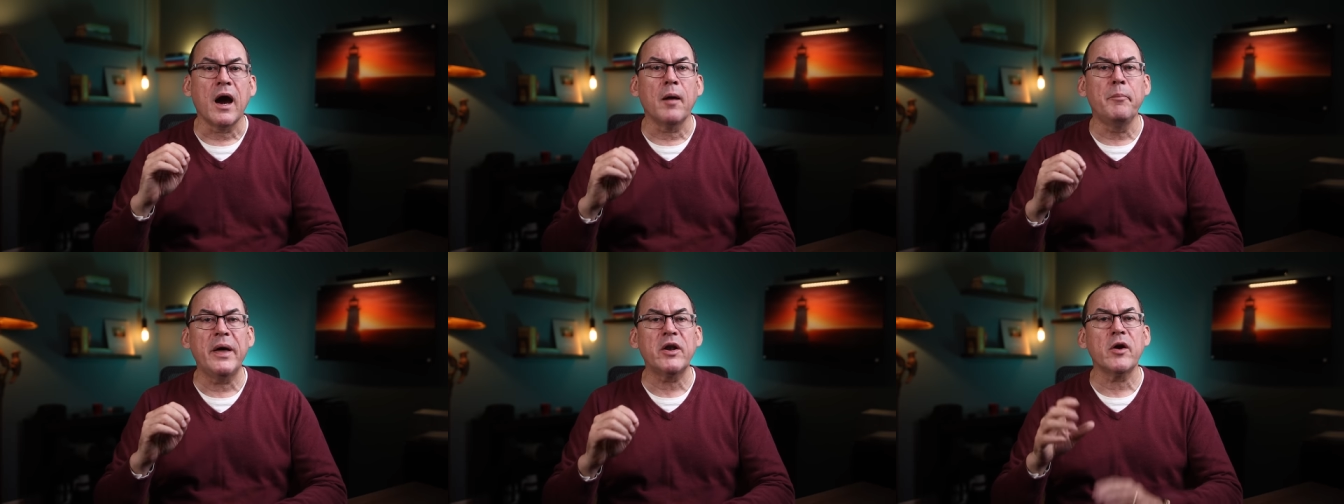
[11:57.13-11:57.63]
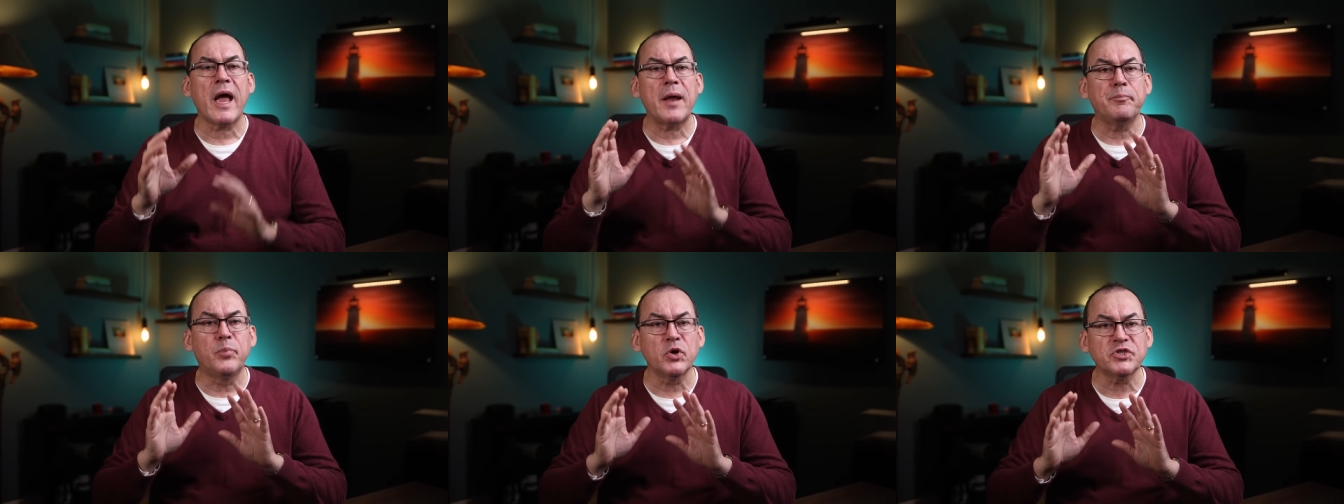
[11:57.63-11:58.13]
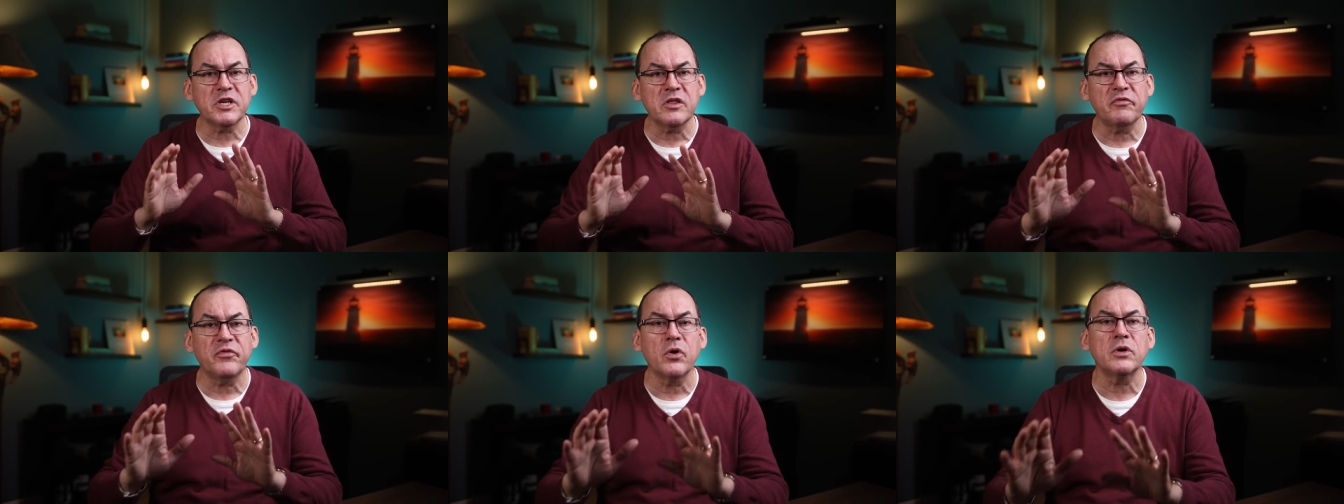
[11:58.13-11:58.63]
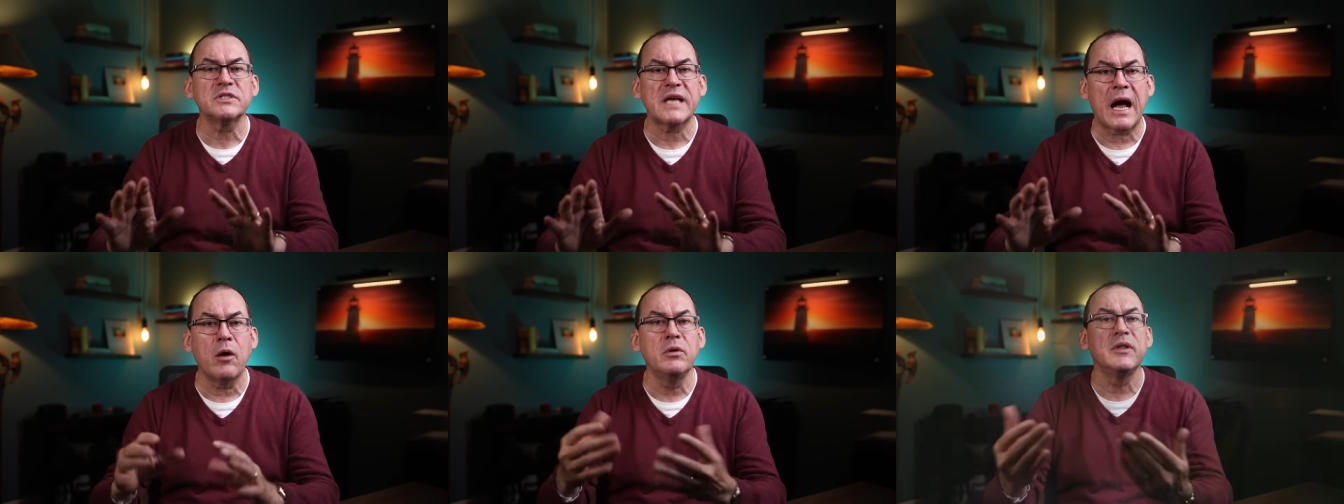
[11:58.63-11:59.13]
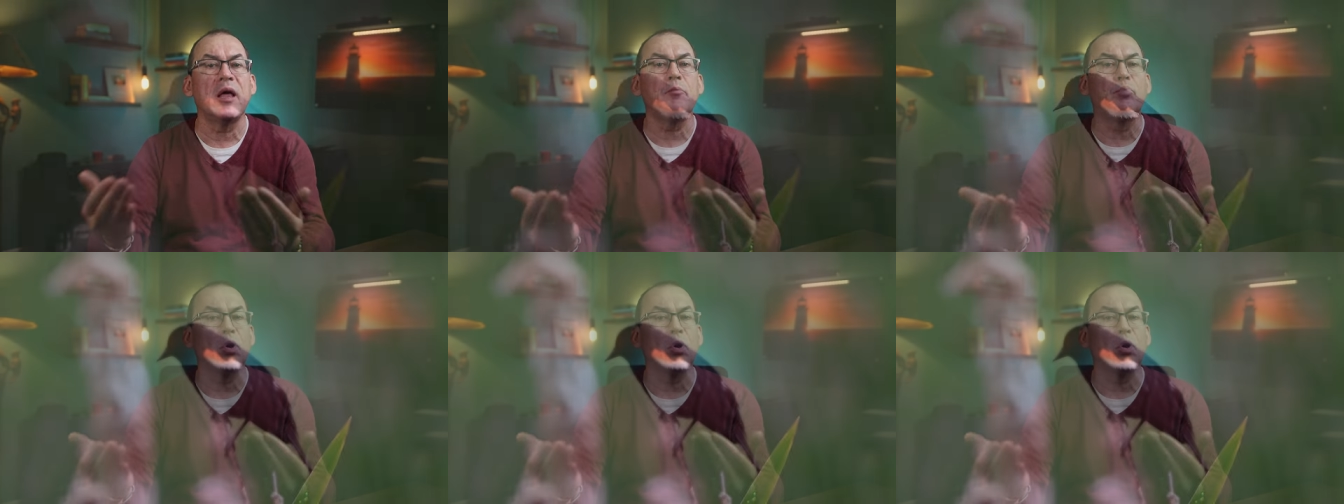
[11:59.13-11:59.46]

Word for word: are better at pushing the focus out than